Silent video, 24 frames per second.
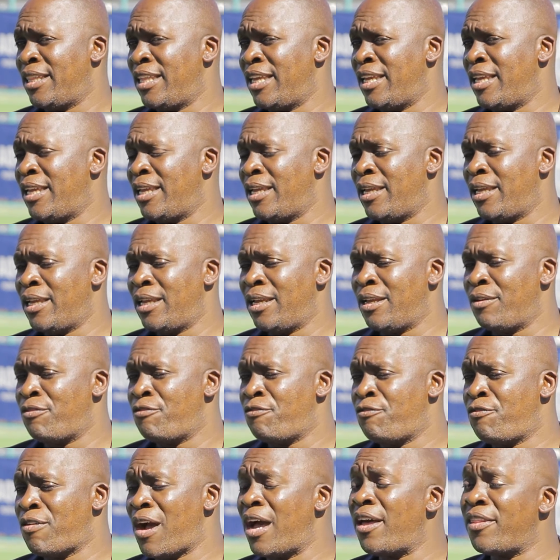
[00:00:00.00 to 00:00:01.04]
the
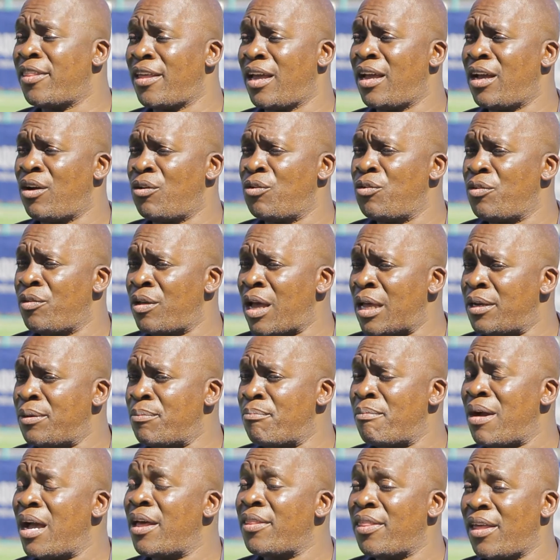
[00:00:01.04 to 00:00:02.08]
father and
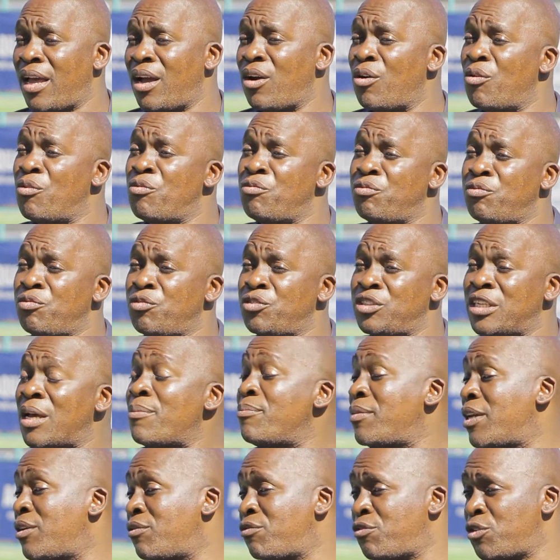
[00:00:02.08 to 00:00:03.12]
mother of
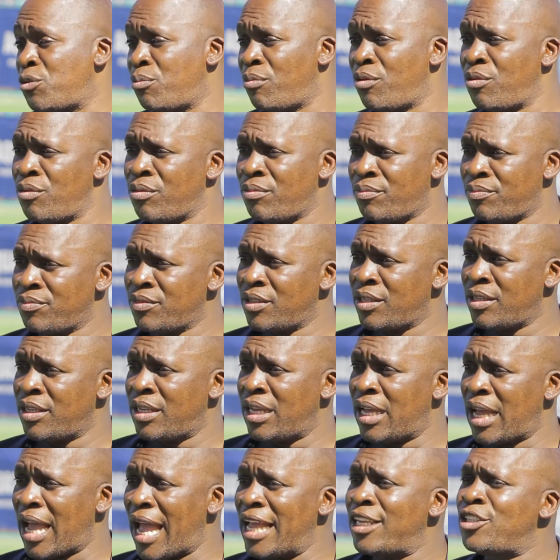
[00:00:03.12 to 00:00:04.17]
Zambian football.
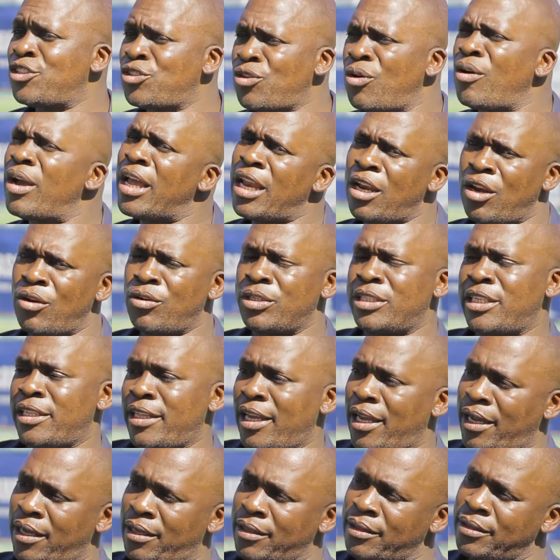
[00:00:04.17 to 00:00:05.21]
I saw a lot
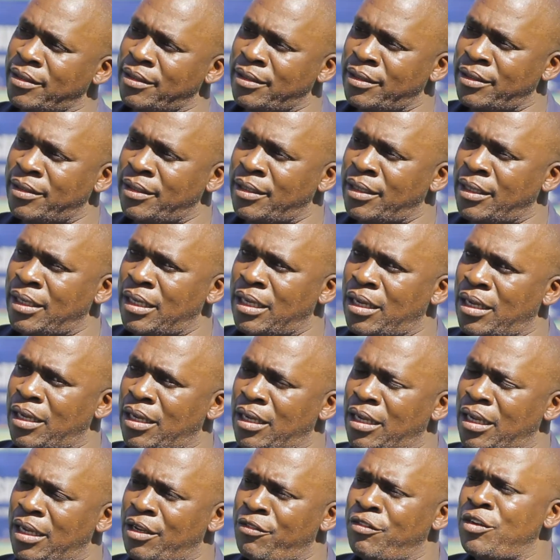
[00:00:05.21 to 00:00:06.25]
there.
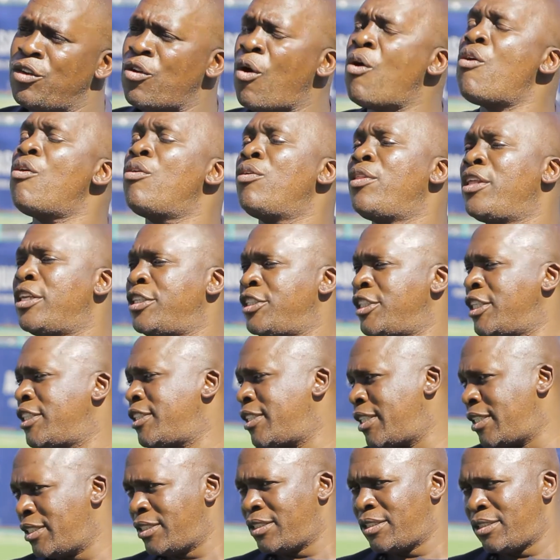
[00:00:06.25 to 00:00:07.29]
Even all the
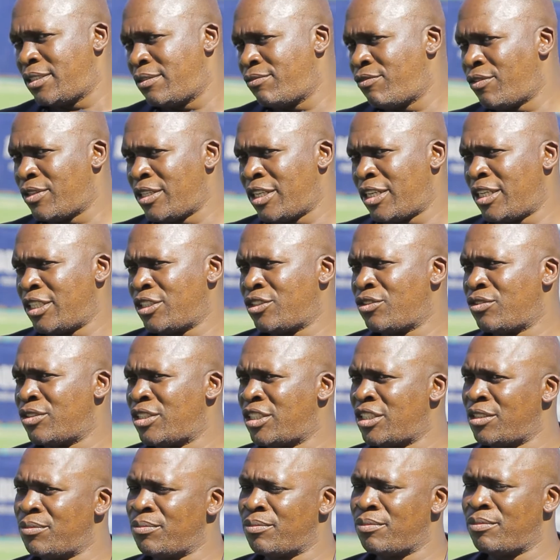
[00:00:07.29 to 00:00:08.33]
jerseys for the national
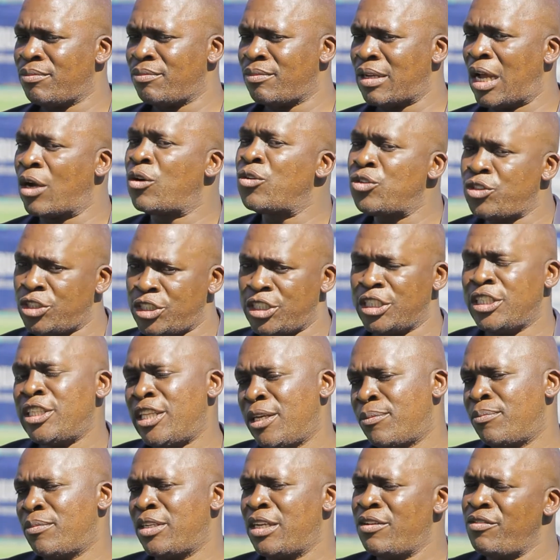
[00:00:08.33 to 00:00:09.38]
team, I could see
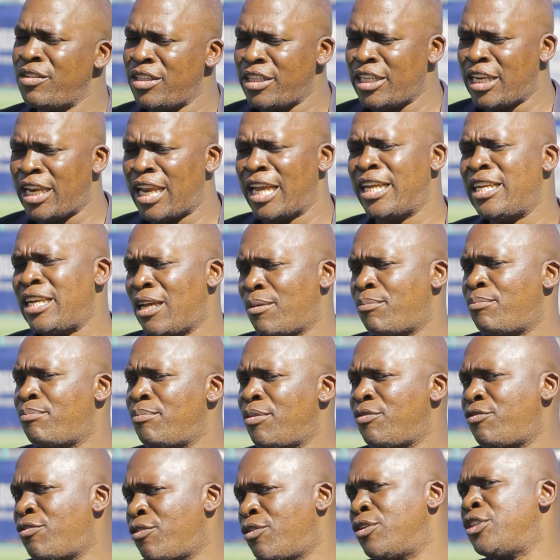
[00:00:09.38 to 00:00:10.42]
them. Even the lineup,
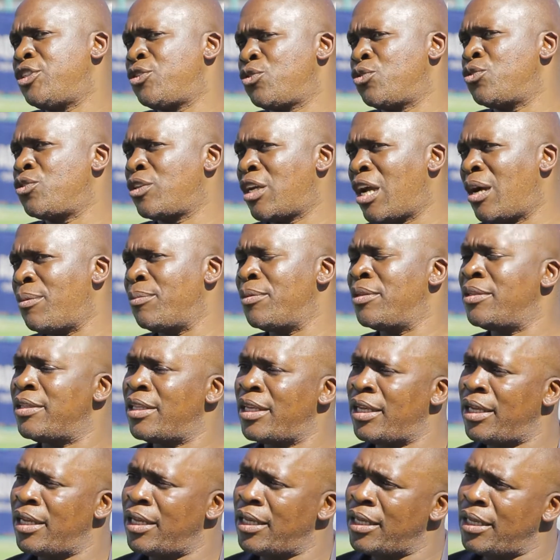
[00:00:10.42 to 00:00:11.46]
before it could come in
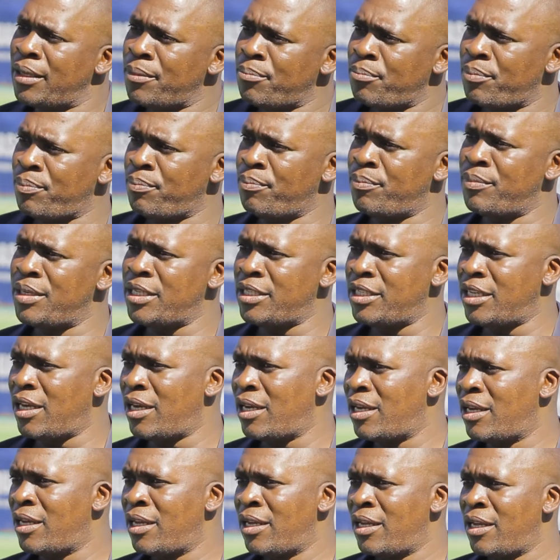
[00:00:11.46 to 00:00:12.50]
the
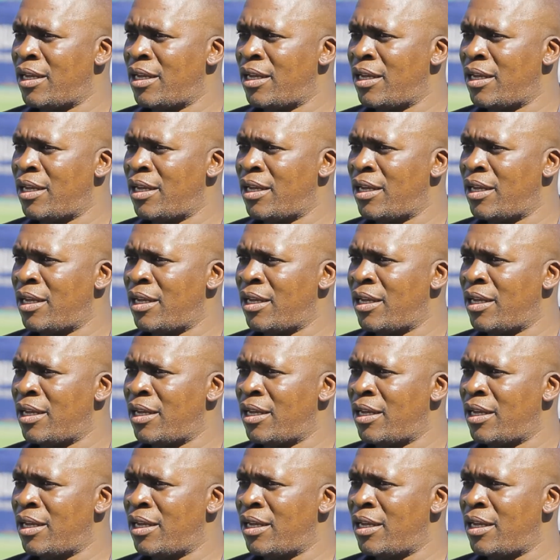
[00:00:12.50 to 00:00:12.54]
media,